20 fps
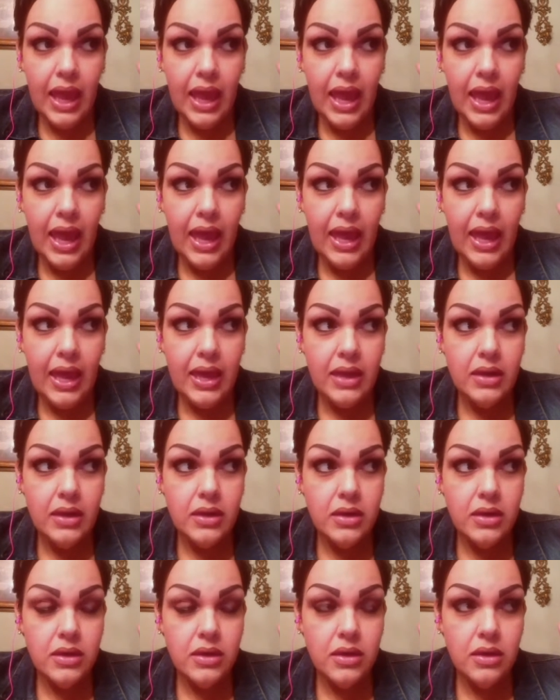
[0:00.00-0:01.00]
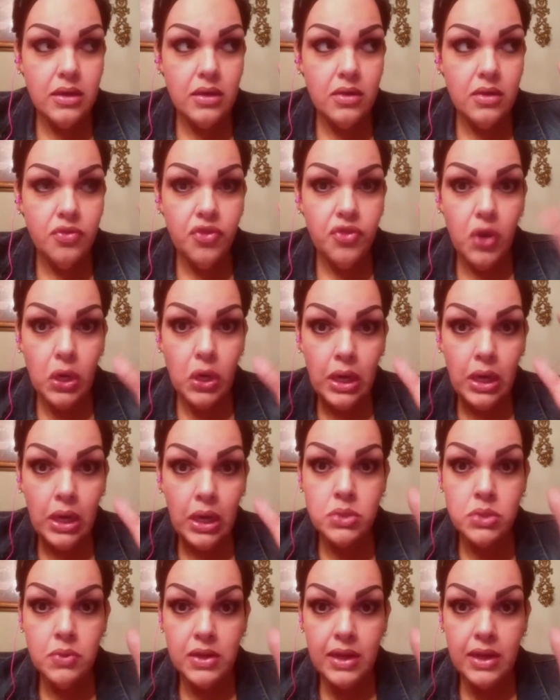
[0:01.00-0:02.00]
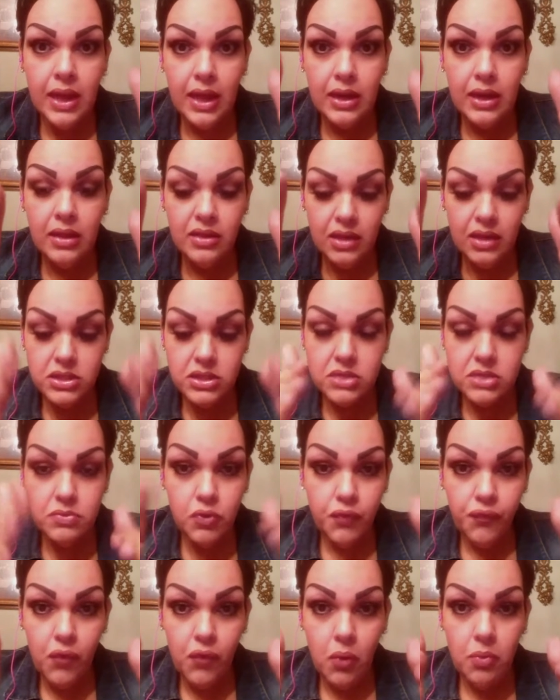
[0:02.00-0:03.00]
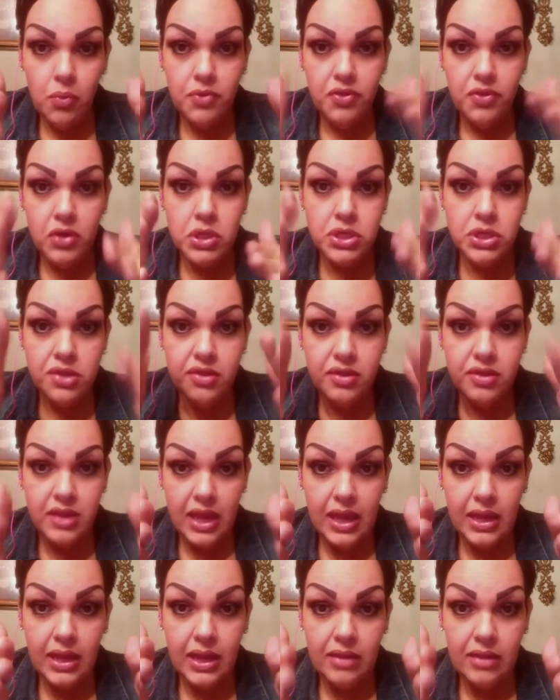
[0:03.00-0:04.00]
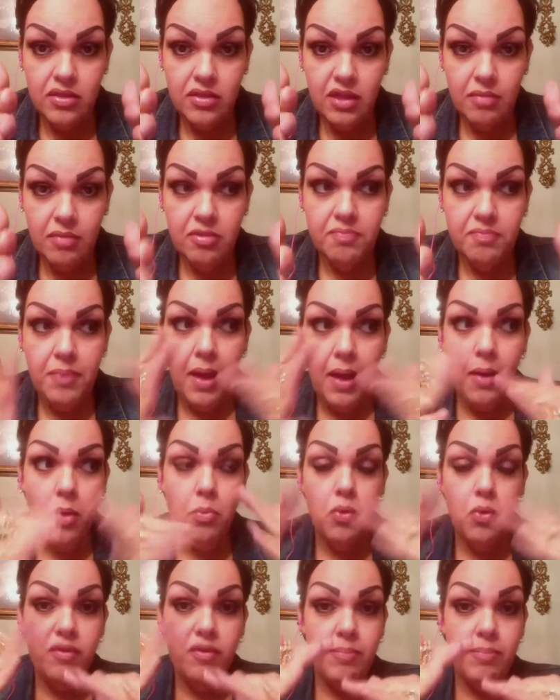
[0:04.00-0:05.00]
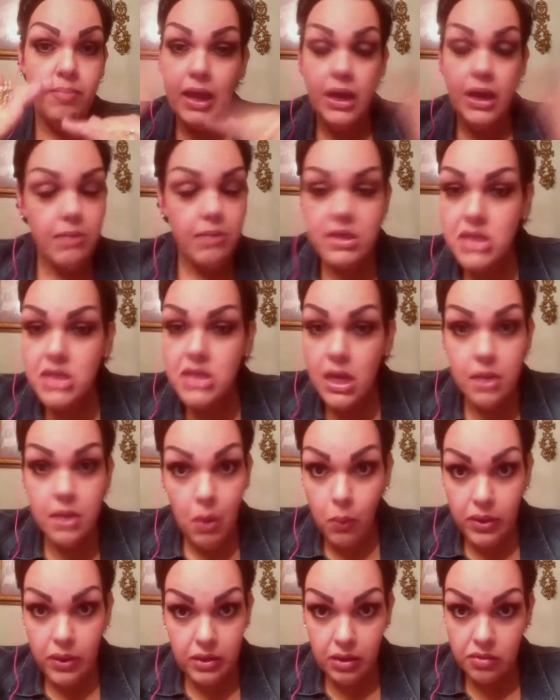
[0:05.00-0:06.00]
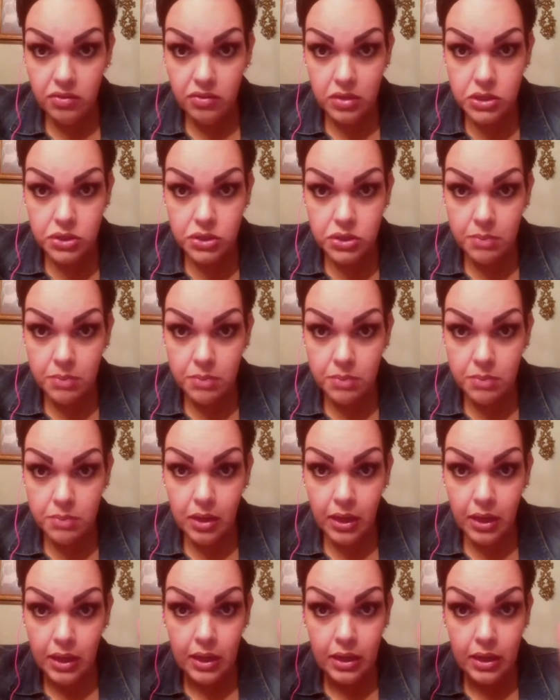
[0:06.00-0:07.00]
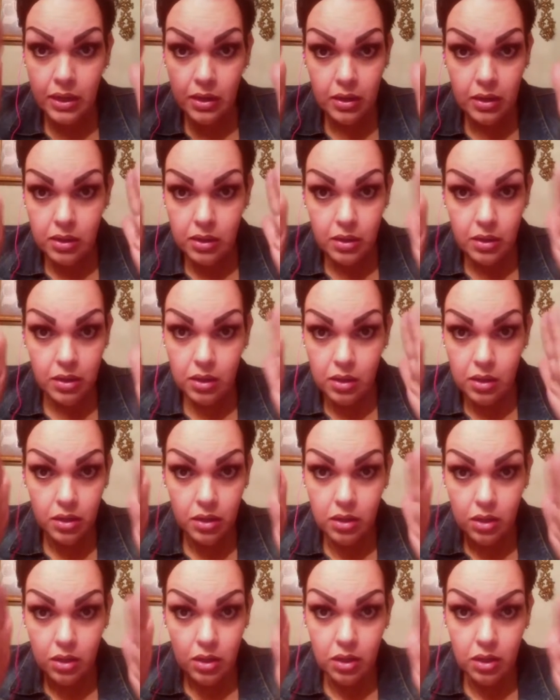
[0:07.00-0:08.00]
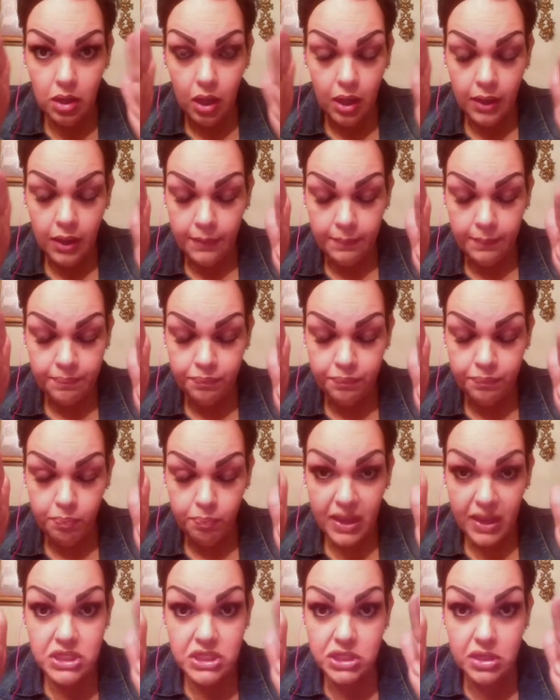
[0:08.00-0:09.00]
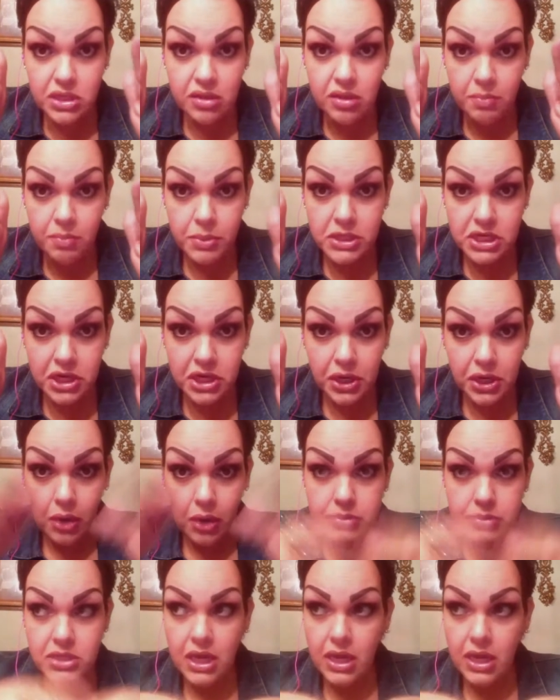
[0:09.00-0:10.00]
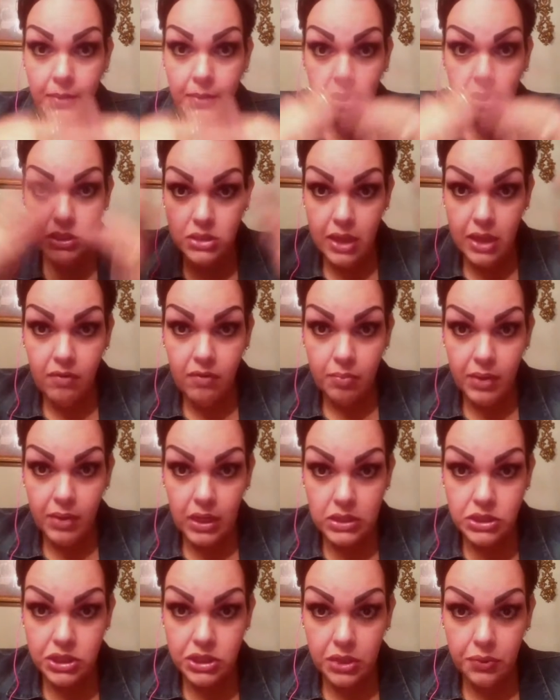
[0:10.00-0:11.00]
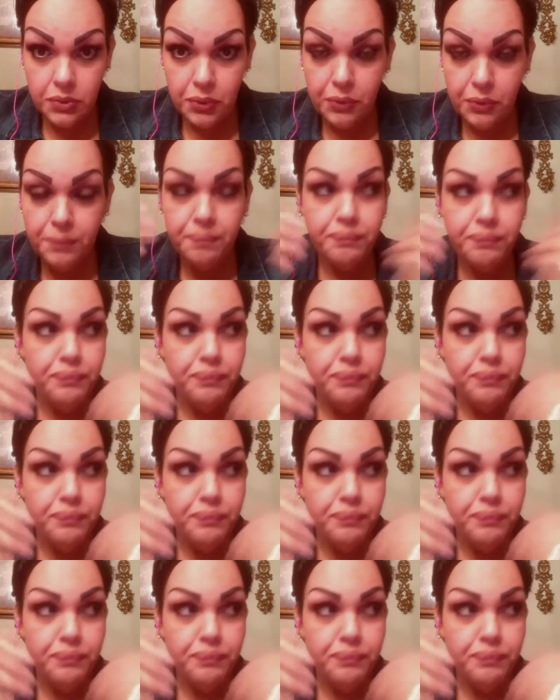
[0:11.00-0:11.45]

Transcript: and they're not doing anything to move forward, they're just staying at the same spot or moving back. And I'm not talking about weight loss surgery in patients in particular, I'm talking about everybody in general.